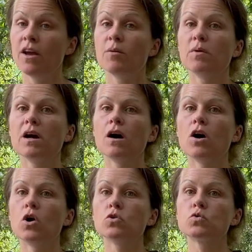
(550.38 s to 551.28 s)

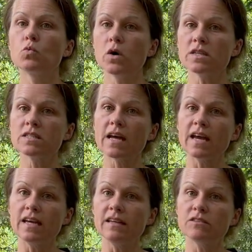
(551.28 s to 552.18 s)
Because once
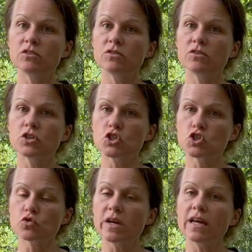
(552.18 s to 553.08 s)
they
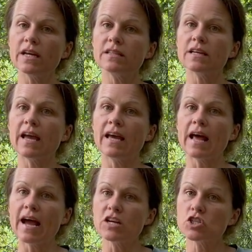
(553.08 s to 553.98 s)
constrict and
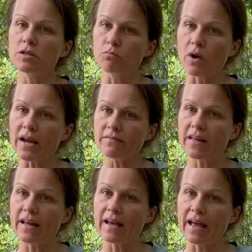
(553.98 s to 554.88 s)
actually break
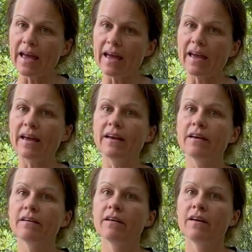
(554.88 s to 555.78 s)
that egg,
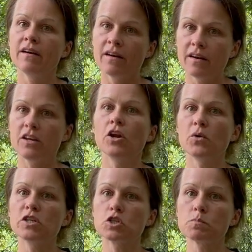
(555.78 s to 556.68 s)

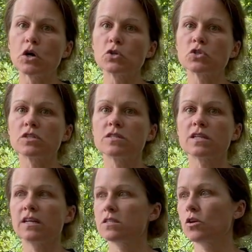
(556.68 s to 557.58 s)
it disperses,
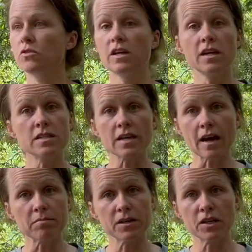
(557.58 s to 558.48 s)
and so then he's
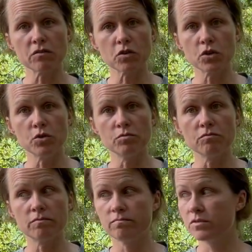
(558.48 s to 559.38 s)
got plenty of room
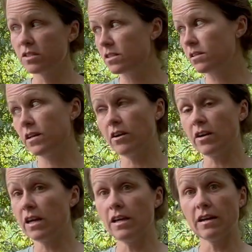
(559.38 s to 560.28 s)
to sit there and
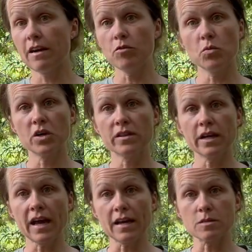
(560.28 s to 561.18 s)
eat every one in the
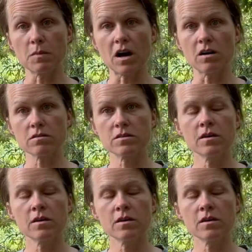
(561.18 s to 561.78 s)
nest box.